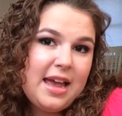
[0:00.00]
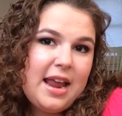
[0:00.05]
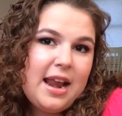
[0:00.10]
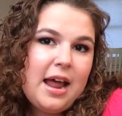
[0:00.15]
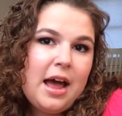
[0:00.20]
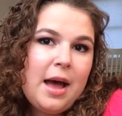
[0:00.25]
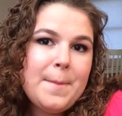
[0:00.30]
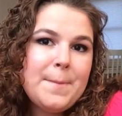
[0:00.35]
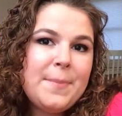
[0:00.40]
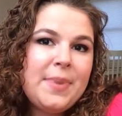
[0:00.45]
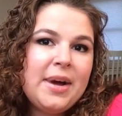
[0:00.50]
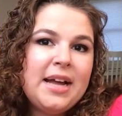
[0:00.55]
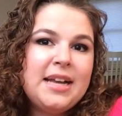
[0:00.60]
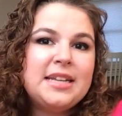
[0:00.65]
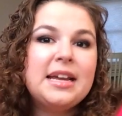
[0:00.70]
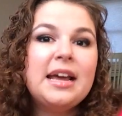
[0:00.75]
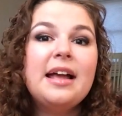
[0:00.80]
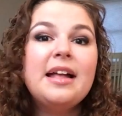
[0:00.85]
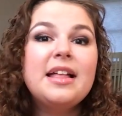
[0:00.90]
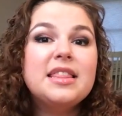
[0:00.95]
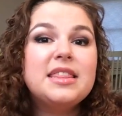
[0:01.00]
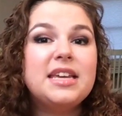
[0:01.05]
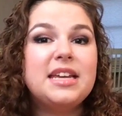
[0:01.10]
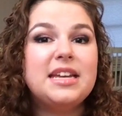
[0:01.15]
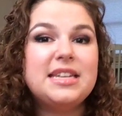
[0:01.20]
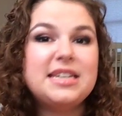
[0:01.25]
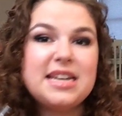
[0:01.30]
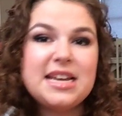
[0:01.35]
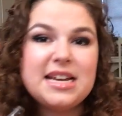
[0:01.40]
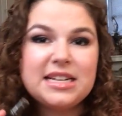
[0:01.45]
it. But
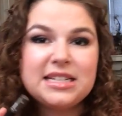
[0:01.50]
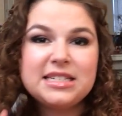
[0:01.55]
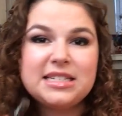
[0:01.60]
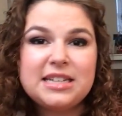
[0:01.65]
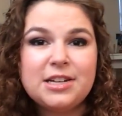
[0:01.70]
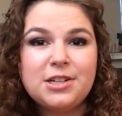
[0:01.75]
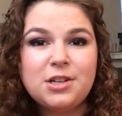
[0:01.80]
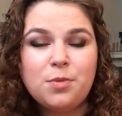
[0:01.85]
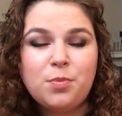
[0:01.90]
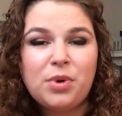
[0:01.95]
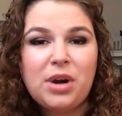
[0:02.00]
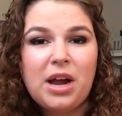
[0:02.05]
the NYX Tinted